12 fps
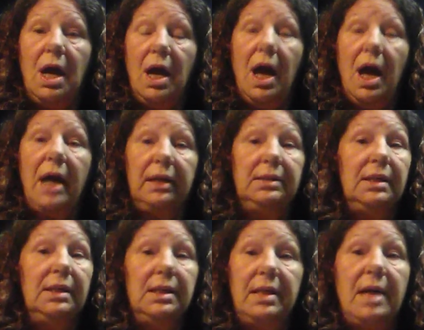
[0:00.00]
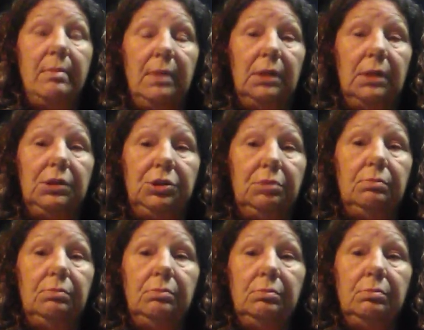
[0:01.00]
I can tell you that
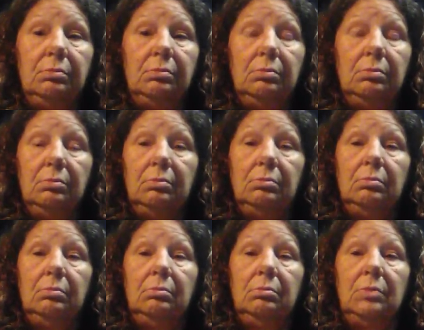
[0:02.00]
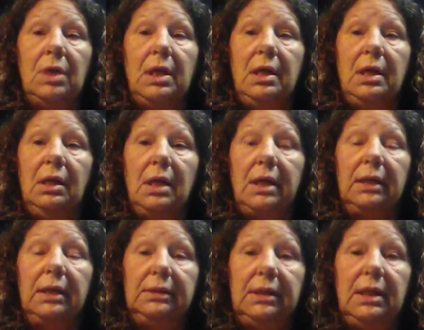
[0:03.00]
much. And
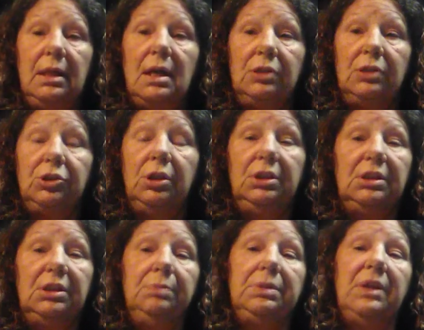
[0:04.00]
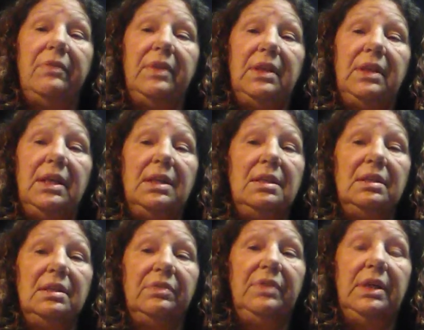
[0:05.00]
like I said, I'll show you some stuff at the end
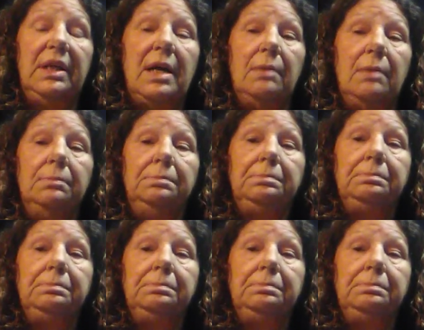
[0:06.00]
of this video.